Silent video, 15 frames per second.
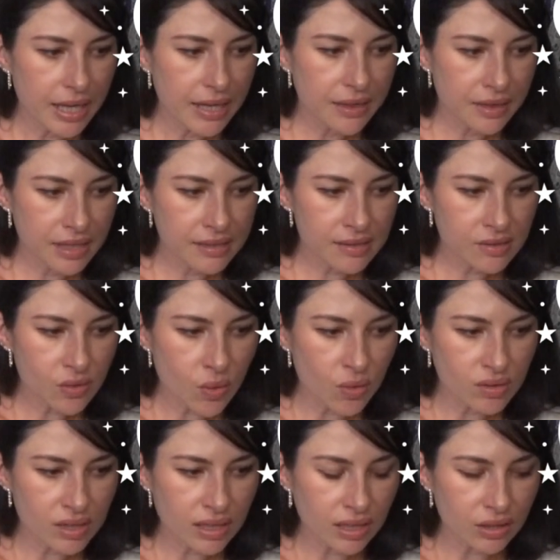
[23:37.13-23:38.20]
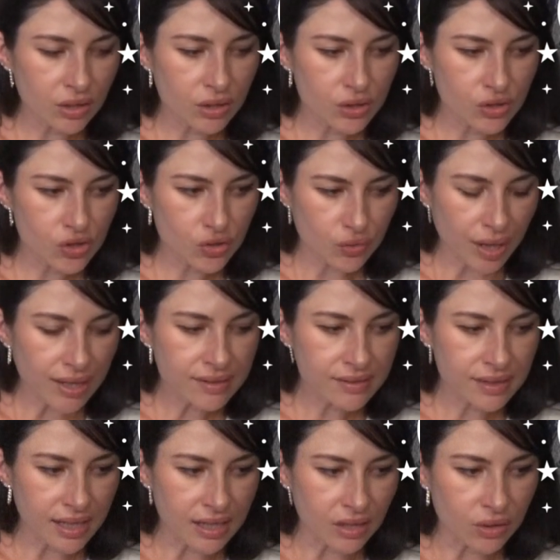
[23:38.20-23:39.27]
This is causing a lot of
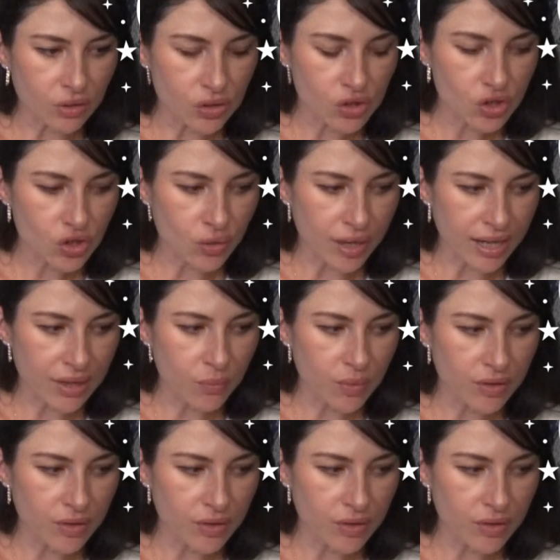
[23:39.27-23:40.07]
stress and a lot of strain,